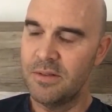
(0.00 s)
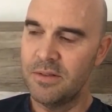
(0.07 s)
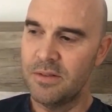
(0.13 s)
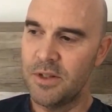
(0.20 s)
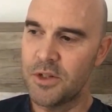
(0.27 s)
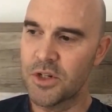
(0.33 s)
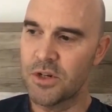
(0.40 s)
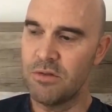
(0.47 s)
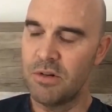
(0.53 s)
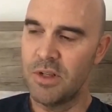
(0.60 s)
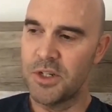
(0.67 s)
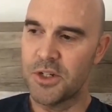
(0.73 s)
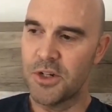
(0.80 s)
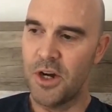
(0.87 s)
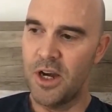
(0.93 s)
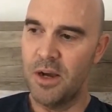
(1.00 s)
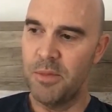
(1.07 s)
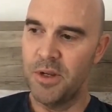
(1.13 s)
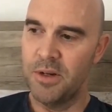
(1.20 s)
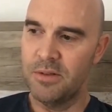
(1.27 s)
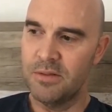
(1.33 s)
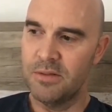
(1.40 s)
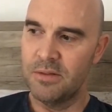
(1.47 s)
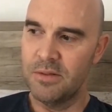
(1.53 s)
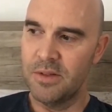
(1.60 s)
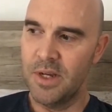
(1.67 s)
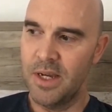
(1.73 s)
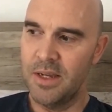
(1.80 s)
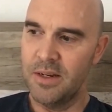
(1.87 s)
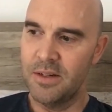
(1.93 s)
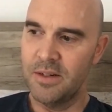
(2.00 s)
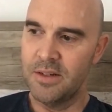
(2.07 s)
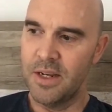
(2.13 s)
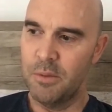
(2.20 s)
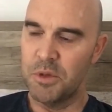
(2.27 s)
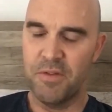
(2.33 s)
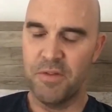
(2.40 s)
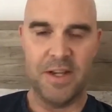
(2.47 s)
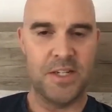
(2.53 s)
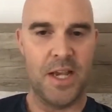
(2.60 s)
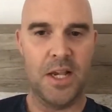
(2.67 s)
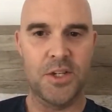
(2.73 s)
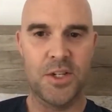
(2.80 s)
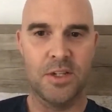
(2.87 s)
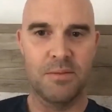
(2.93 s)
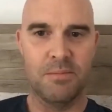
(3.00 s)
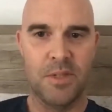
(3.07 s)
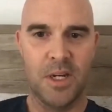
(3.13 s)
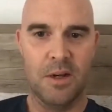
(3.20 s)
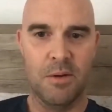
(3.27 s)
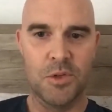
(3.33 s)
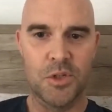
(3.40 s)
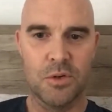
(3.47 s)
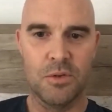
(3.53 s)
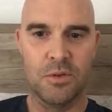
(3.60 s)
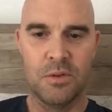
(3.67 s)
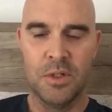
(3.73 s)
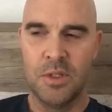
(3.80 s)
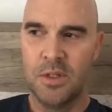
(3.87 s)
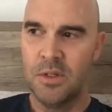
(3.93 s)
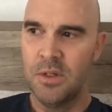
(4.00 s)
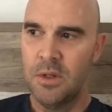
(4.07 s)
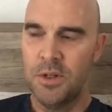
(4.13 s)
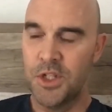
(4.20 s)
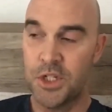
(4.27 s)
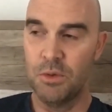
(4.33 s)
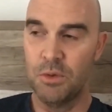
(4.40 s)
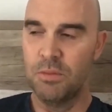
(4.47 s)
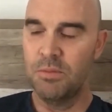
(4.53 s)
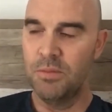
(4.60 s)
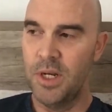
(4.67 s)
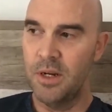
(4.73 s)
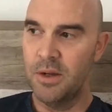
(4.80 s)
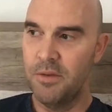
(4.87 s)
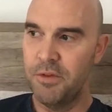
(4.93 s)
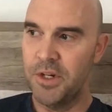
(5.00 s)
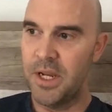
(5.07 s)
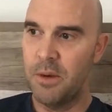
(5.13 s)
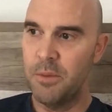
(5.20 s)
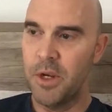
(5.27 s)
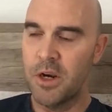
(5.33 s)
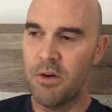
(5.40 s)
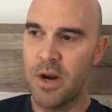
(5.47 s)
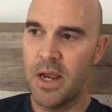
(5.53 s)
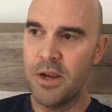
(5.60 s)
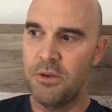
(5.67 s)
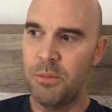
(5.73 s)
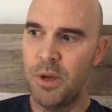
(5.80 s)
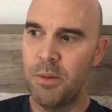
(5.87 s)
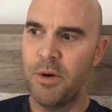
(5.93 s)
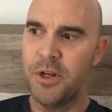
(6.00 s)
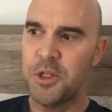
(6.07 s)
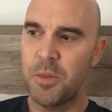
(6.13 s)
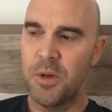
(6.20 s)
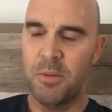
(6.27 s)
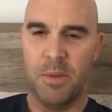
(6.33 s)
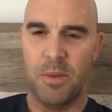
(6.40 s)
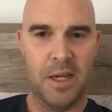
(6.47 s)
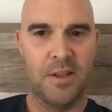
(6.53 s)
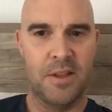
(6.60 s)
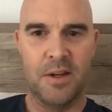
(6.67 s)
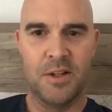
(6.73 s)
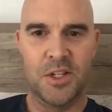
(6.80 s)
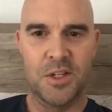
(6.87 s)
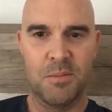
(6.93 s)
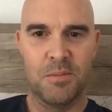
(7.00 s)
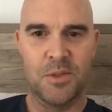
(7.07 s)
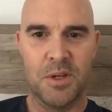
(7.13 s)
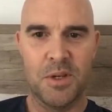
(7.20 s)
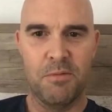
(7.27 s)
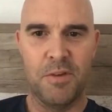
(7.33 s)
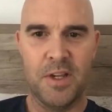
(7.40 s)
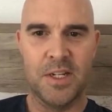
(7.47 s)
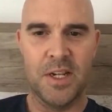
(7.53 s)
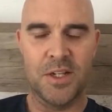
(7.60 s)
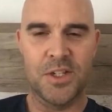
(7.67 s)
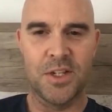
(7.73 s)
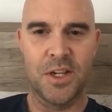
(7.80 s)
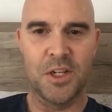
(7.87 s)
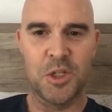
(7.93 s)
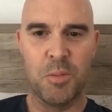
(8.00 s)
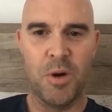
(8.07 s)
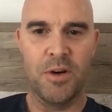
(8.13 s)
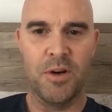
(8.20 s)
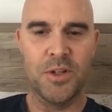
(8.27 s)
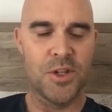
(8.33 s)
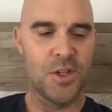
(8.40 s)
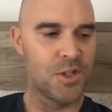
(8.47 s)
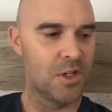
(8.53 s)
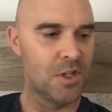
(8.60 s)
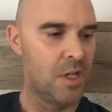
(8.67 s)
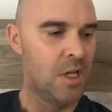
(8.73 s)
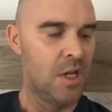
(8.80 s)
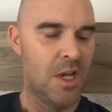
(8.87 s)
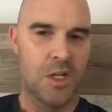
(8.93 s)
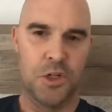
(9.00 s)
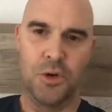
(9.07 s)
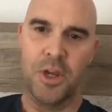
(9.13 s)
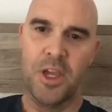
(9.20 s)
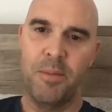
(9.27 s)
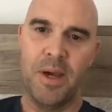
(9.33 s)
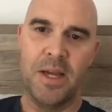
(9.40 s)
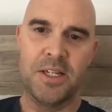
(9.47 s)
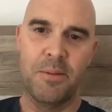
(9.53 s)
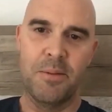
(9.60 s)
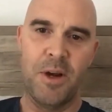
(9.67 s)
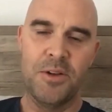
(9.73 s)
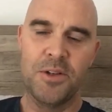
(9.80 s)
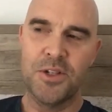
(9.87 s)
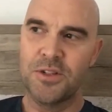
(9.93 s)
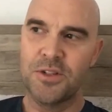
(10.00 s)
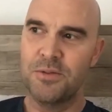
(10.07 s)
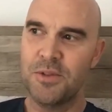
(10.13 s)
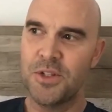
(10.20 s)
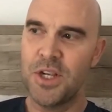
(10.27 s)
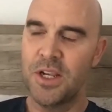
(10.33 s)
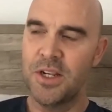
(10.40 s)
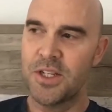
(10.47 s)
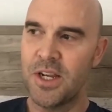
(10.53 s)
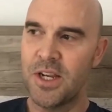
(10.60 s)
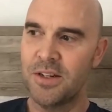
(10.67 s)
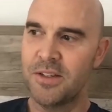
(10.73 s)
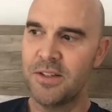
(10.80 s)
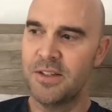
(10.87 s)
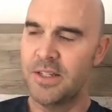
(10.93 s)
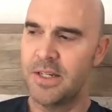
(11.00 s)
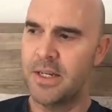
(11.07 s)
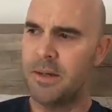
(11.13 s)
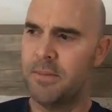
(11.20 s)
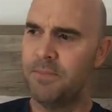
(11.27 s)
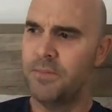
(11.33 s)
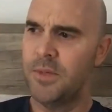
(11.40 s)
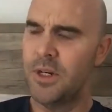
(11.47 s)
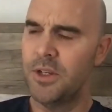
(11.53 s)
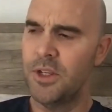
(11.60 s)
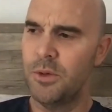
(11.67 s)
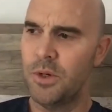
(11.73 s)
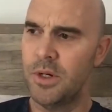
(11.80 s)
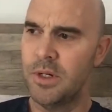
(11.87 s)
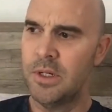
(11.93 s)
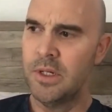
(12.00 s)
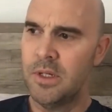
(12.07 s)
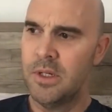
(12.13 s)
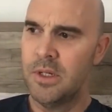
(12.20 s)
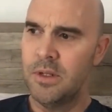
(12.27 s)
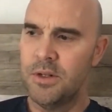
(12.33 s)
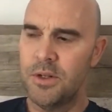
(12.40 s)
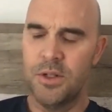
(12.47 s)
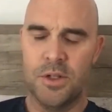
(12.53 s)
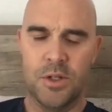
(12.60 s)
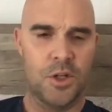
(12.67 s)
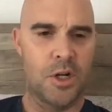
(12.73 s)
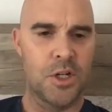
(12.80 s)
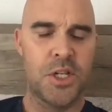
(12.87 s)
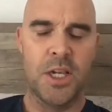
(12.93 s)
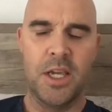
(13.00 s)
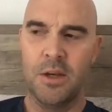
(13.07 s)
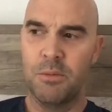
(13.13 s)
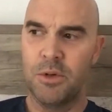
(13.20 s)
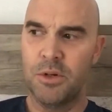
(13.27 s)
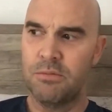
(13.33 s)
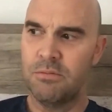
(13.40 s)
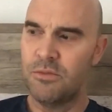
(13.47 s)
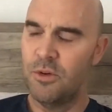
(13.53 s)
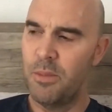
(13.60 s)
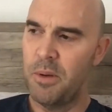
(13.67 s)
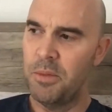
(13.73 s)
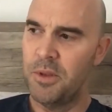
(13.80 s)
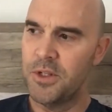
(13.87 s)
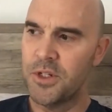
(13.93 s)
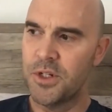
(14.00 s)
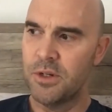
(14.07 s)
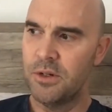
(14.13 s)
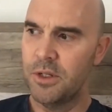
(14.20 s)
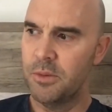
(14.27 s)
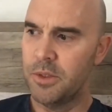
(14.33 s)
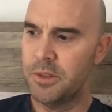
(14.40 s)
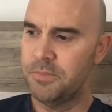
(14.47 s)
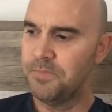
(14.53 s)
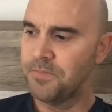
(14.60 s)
the school at the time, and that was fantastic. It was all still, every day we create new memories, but back then some fantastic experiences. And talking about demos, Sing Sung, you were, Dicey Hing would remember this too. You were